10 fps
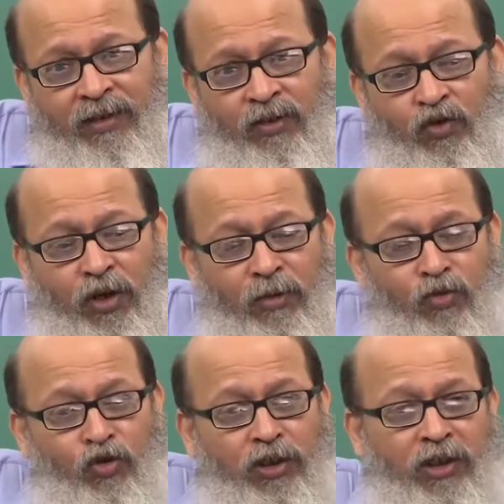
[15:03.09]
So,
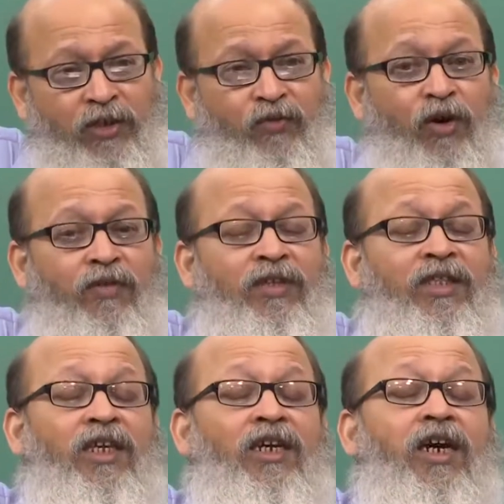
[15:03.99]
emotions what we
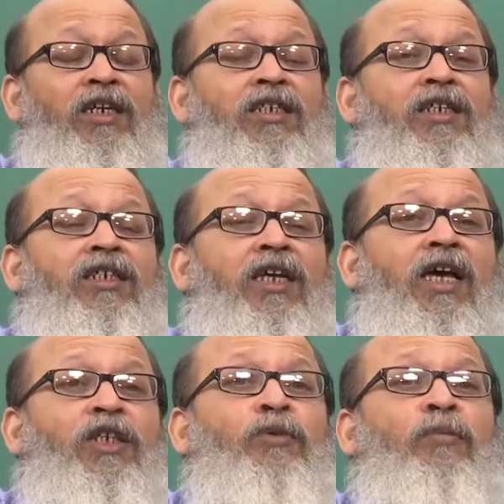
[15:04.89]
think are just
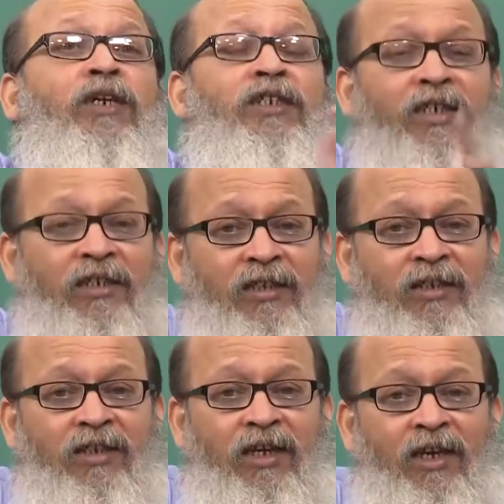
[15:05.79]

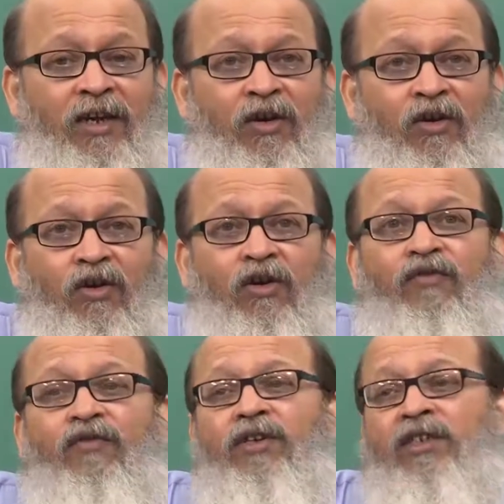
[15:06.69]
expressions
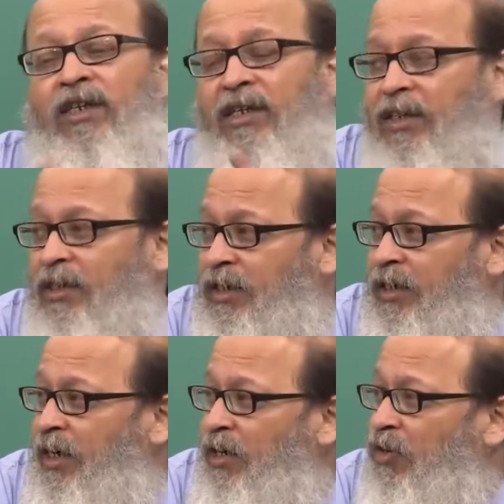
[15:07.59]
of a certain
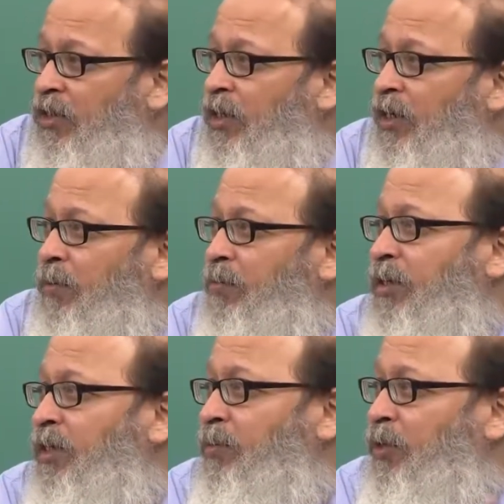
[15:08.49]
state or a certain
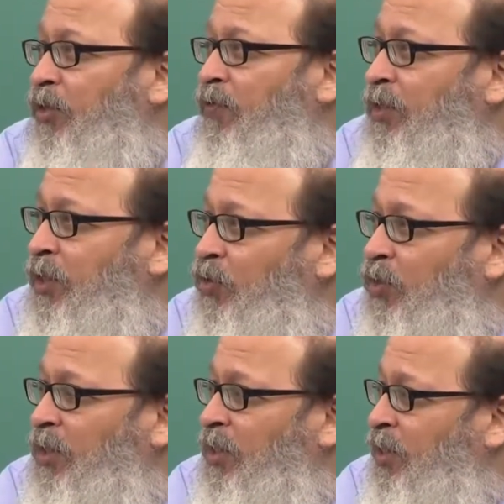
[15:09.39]
perception of a
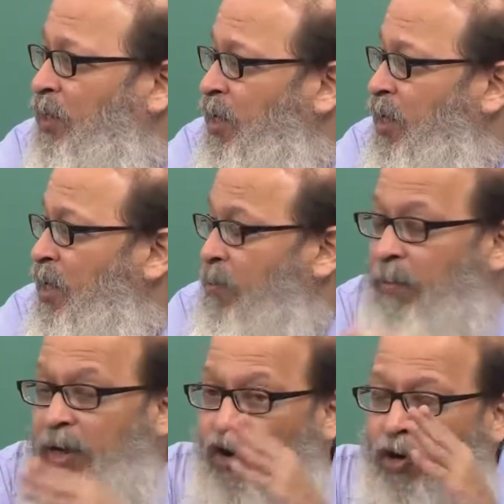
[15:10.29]
situation
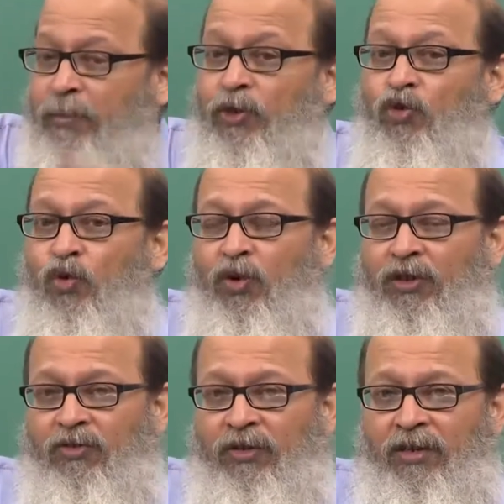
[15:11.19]
may not be so
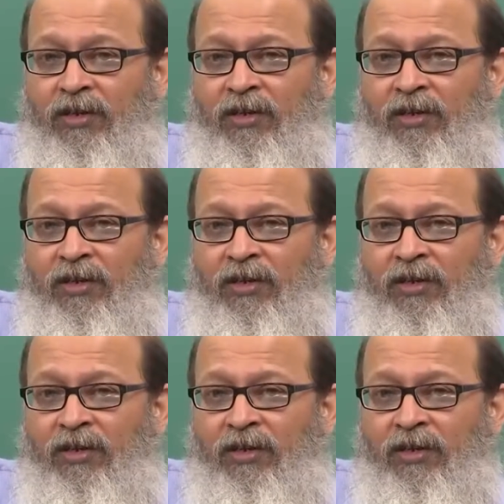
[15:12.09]
actually.